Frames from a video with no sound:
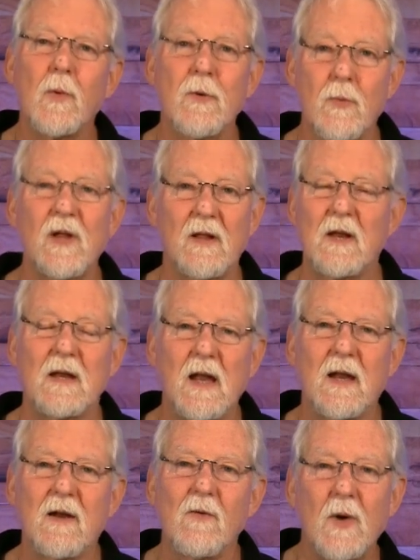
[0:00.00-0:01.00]
we really
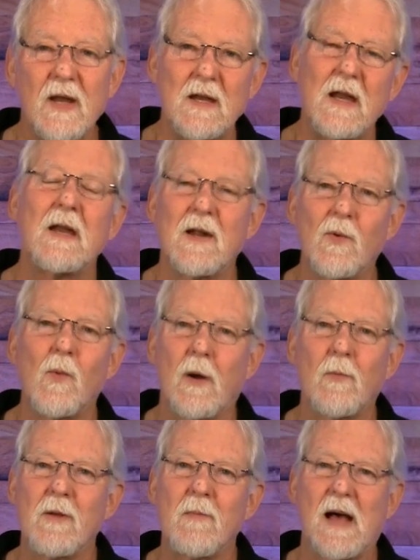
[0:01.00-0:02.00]
need it? We need it
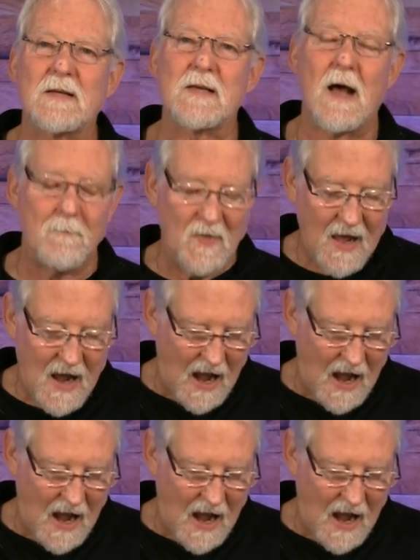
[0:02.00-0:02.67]
when we mess up.